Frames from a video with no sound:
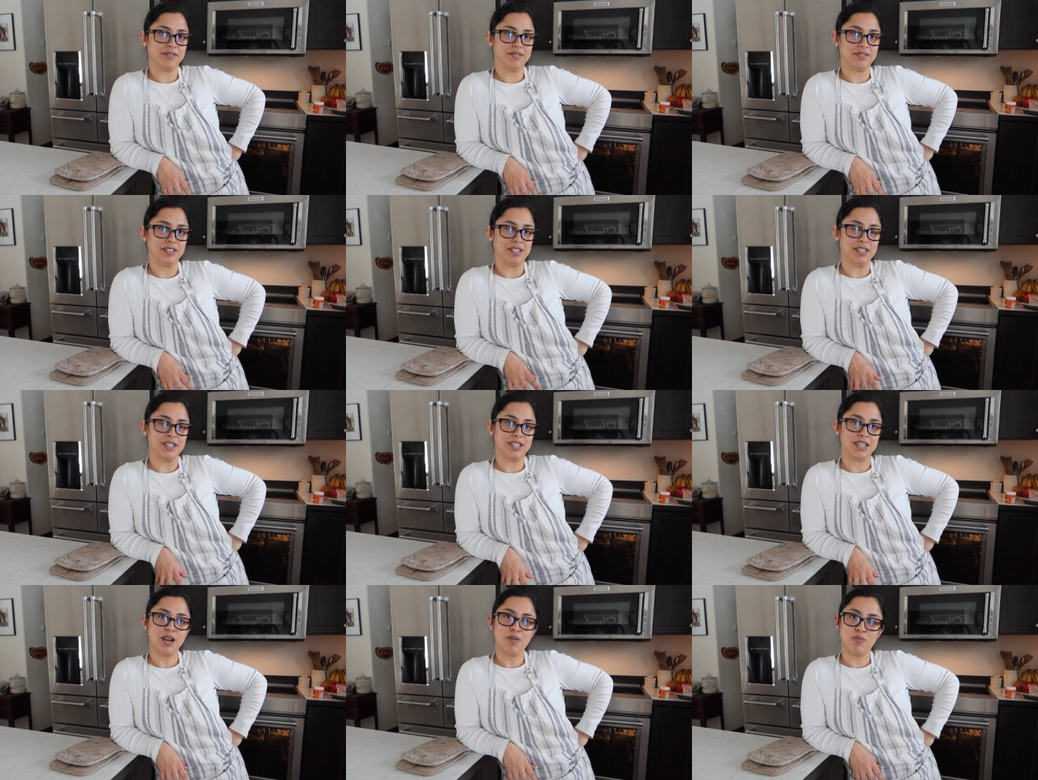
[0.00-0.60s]

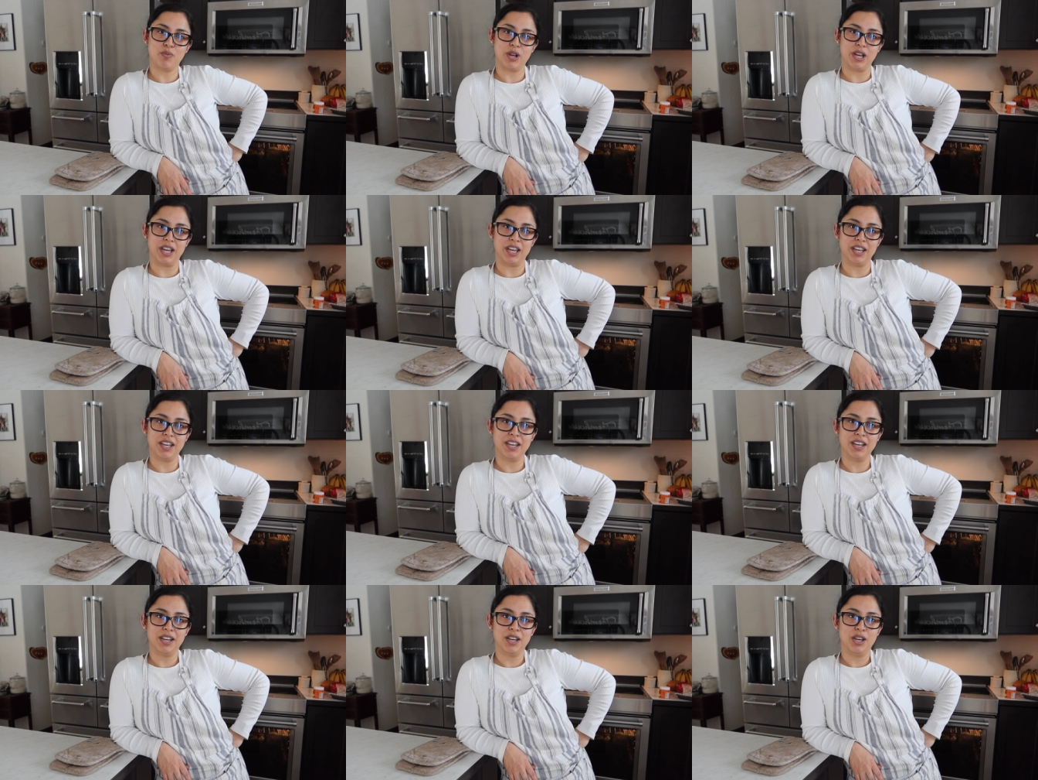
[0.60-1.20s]
in some
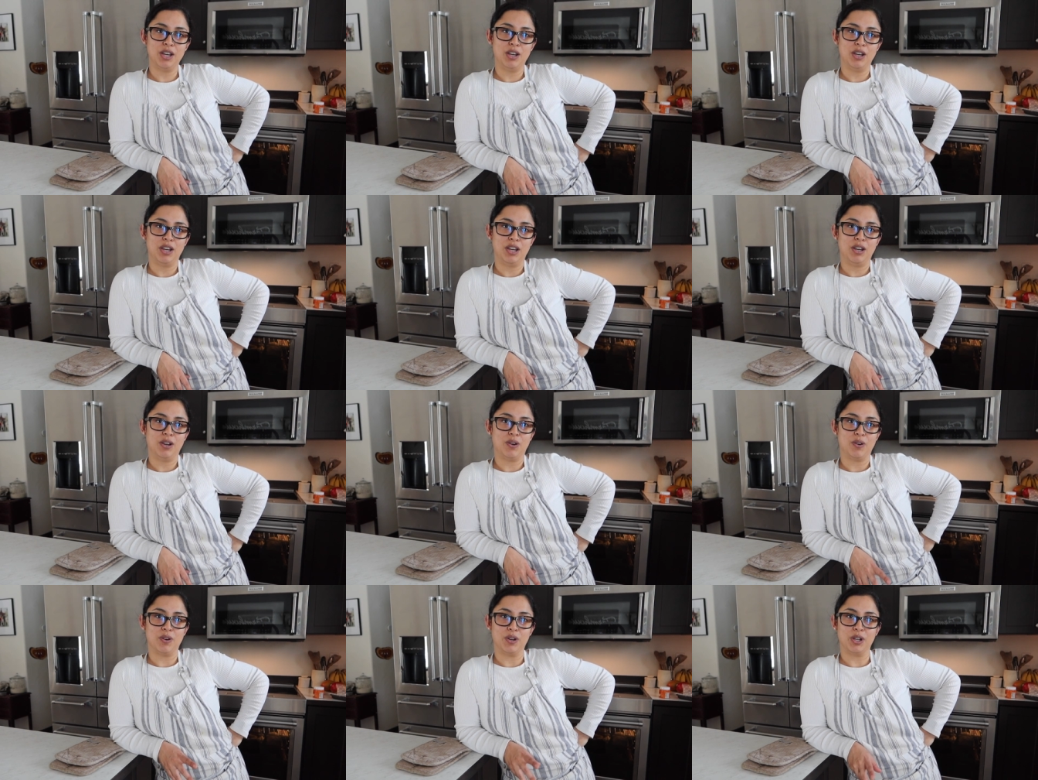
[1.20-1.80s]
way
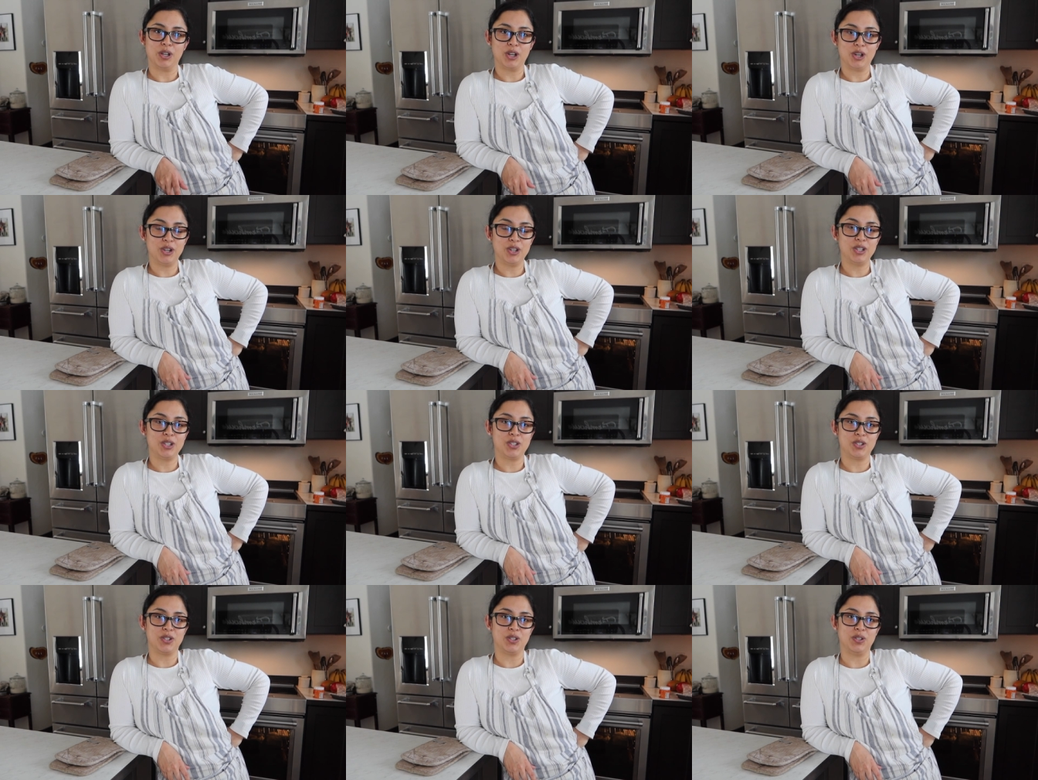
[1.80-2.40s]
or
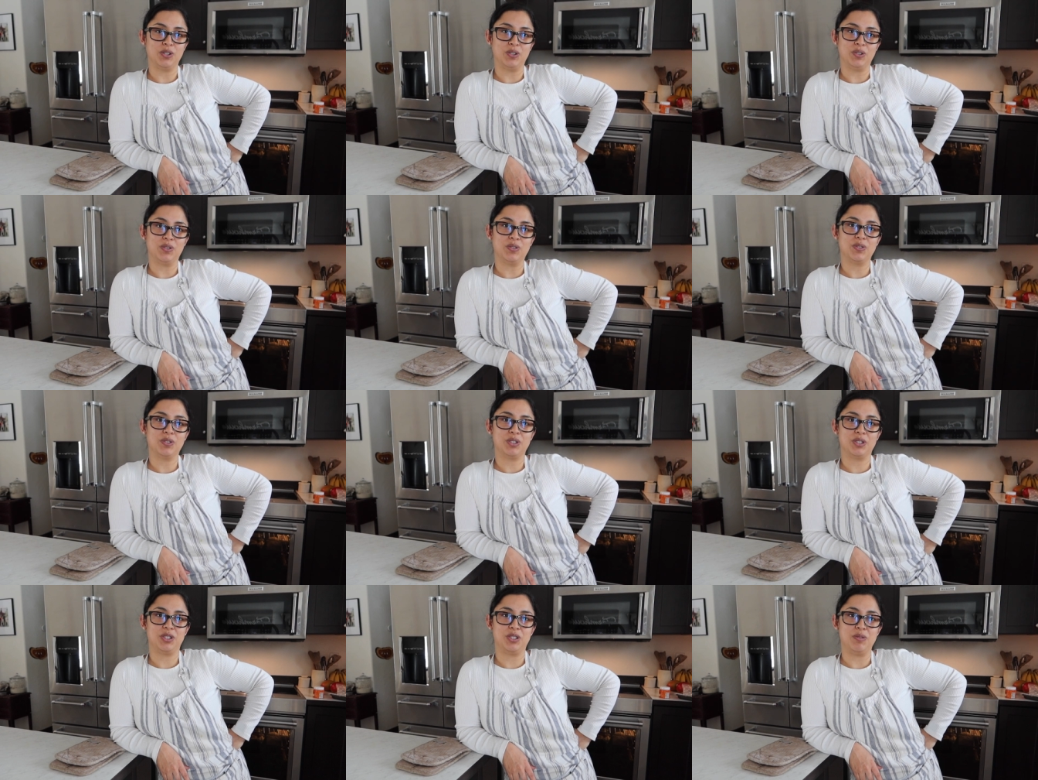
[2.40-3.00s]
encouraged you
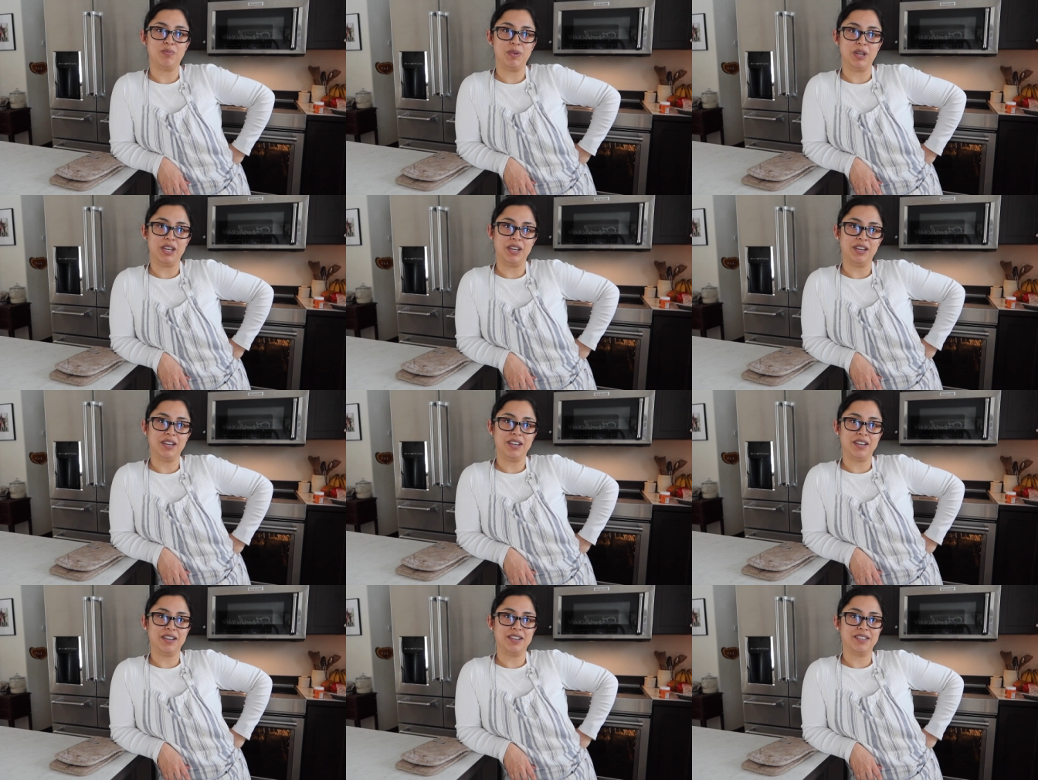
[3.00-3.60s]
to
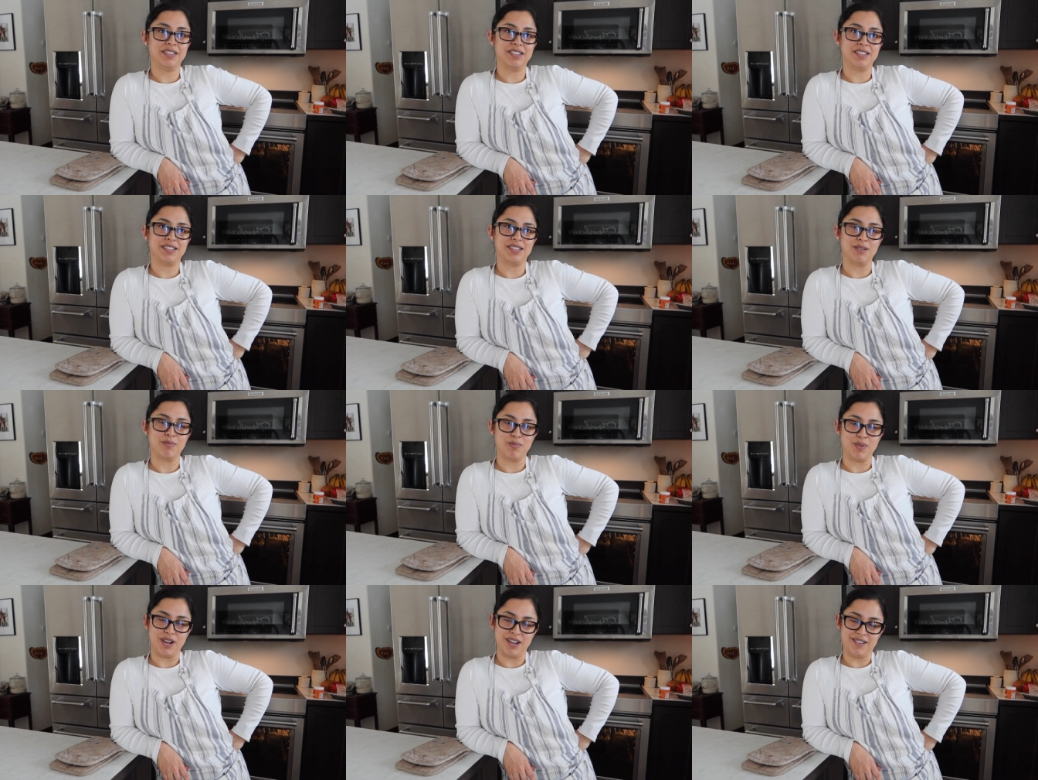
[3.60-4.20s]
make
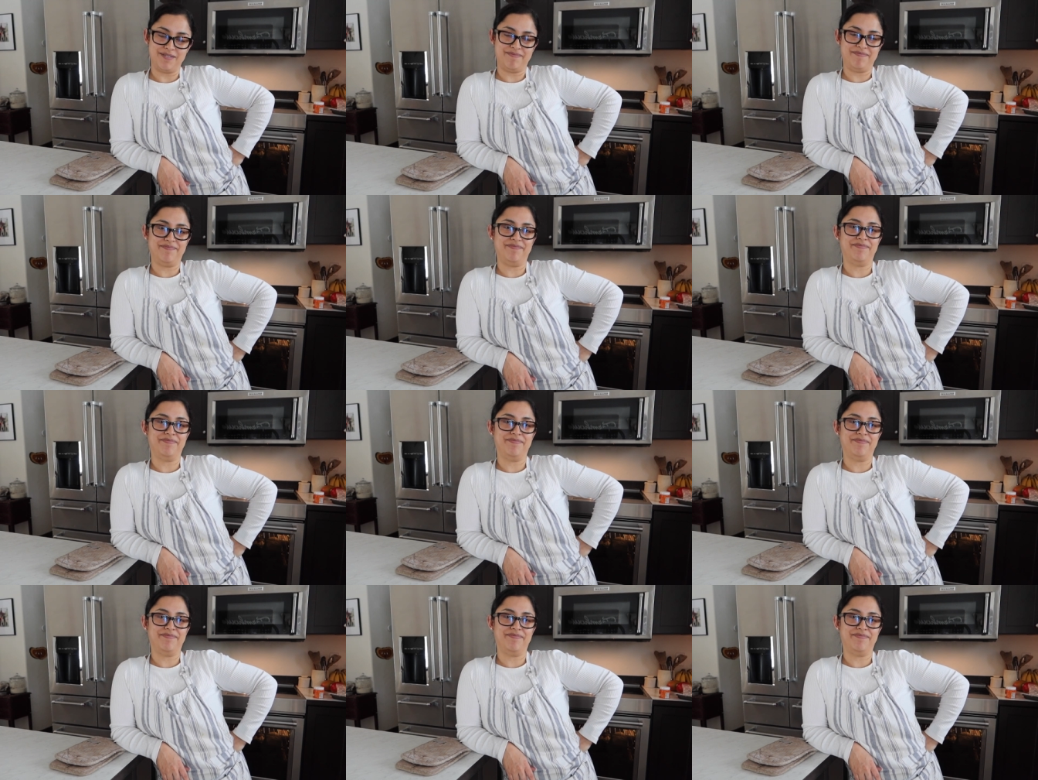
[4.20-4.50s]
some bread.